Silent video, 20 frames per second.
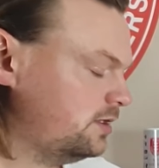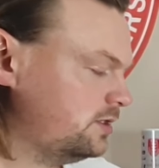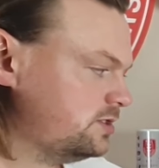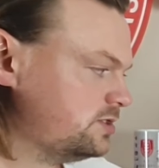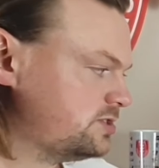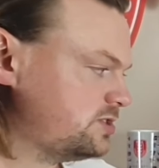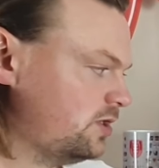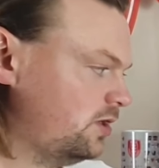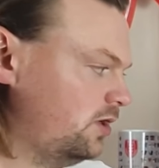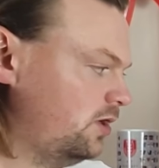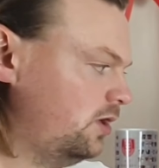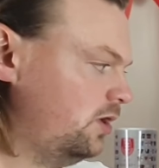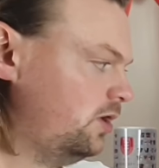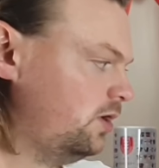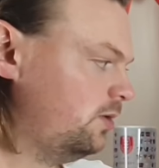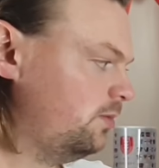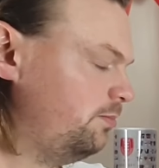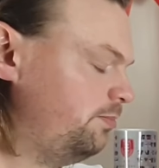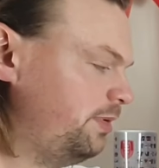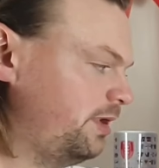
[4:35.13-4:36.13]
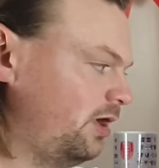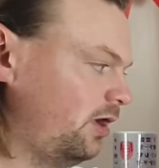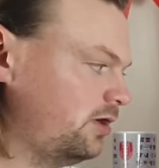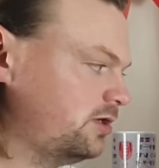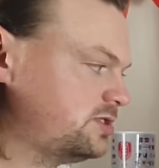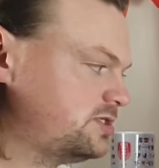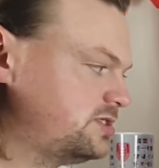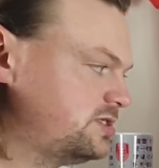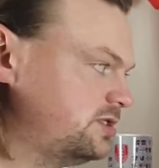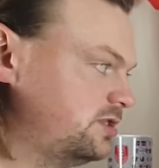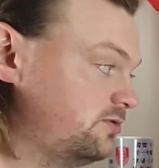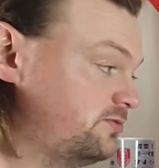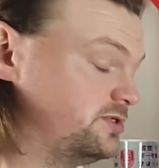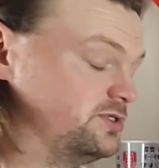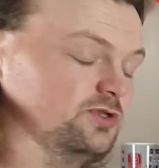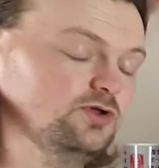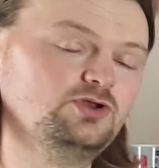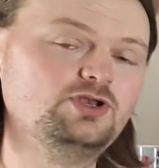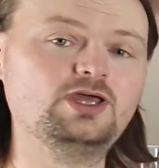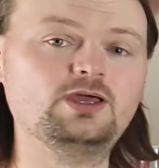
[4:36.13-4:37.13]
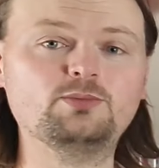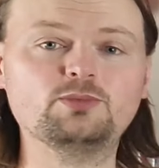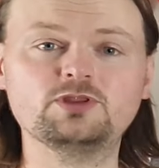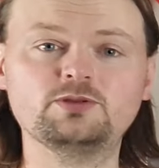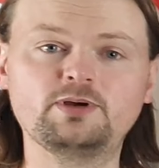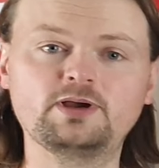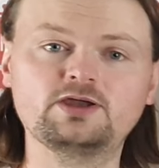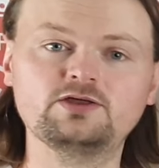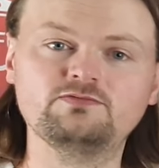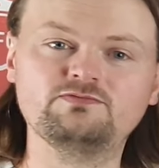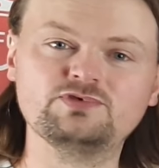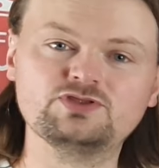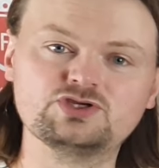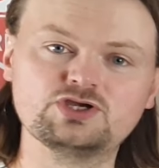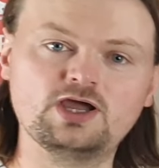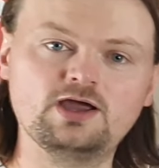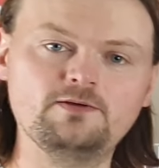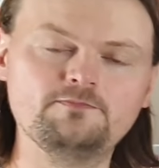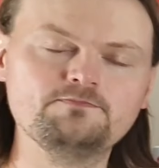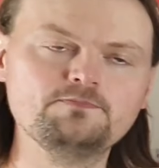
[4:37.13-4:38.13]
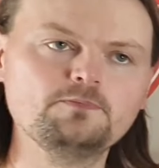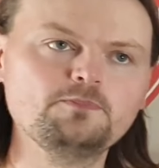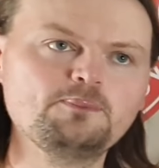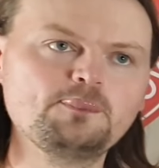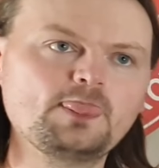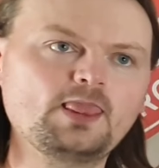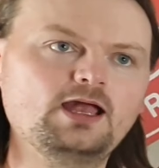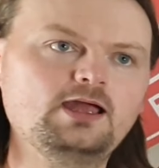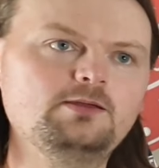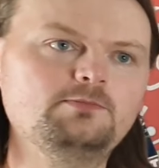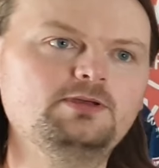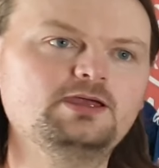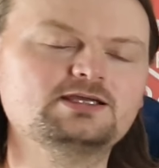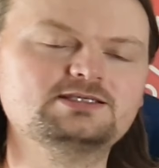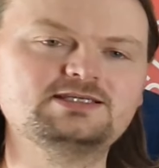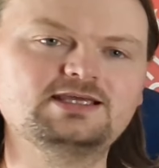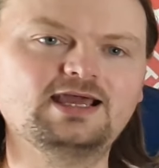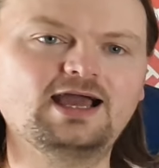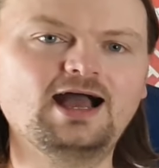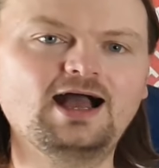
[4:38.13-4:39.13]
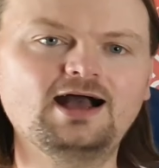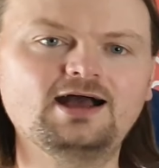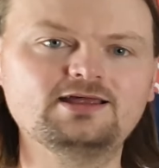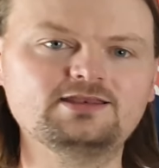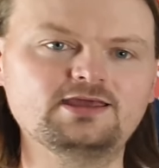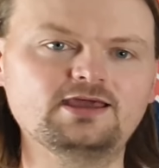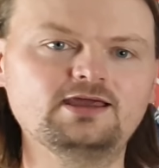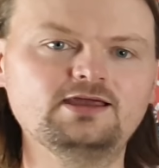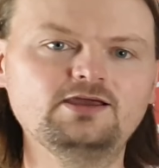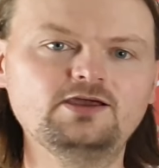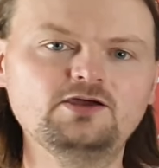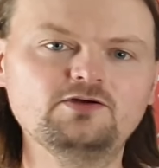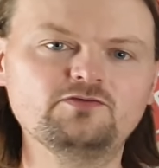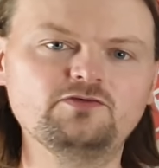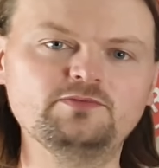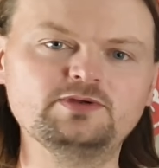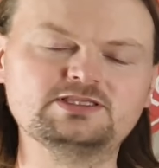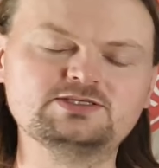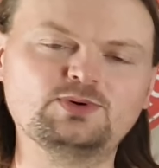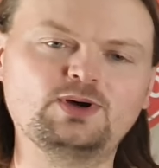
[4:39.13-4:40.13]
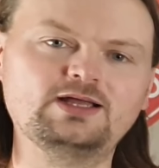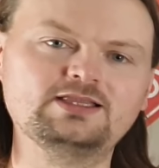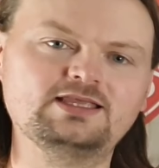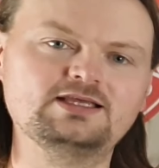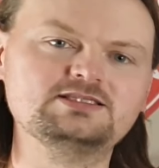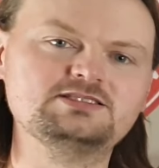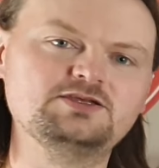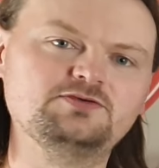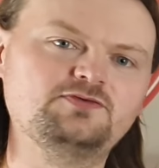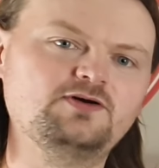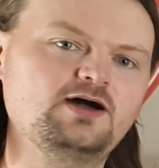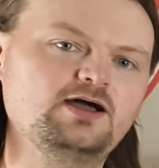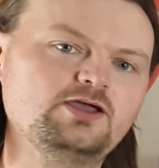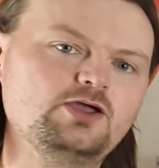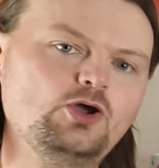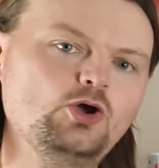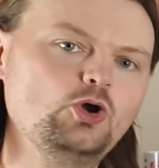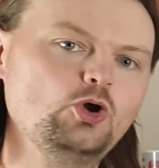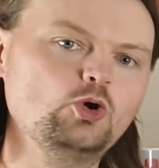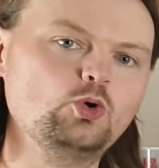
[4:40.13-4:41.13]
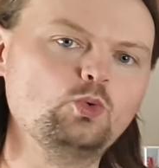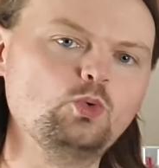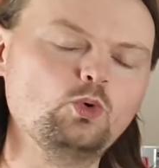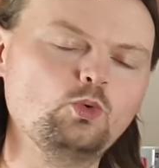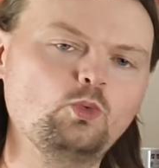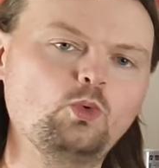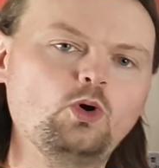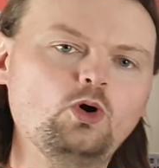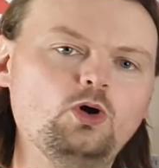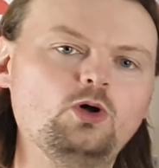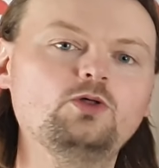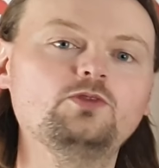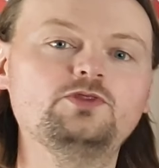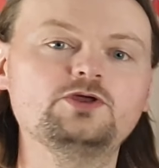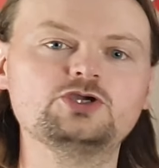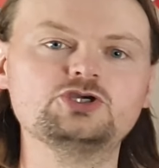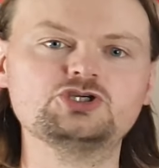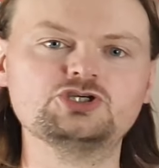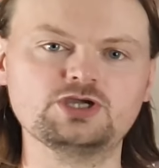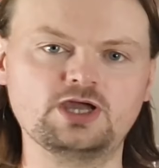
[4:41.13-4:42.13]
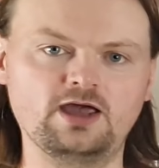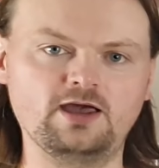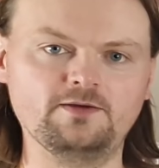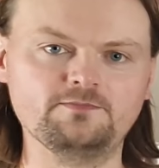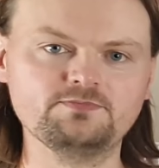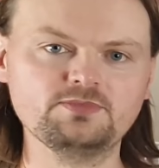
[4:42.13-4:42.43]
So because there is no name on the back of the shirt, it makes it harder for me to identify who wore this shirt.